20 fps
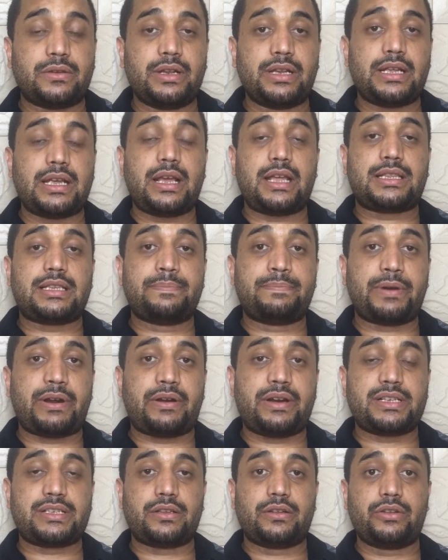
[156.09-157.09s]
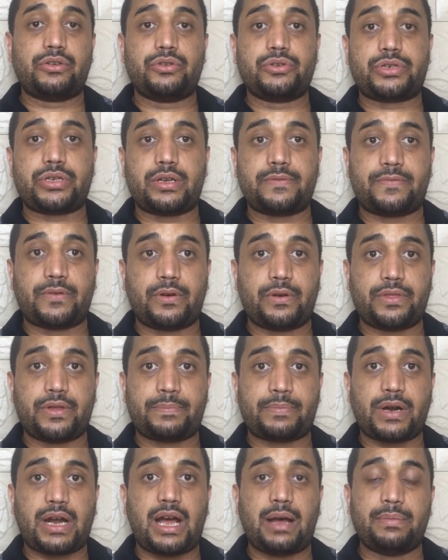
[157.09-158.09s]
only a temporary solution for
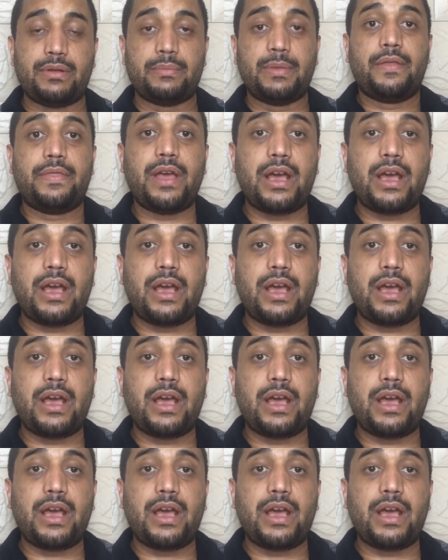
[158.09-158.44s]
the problem.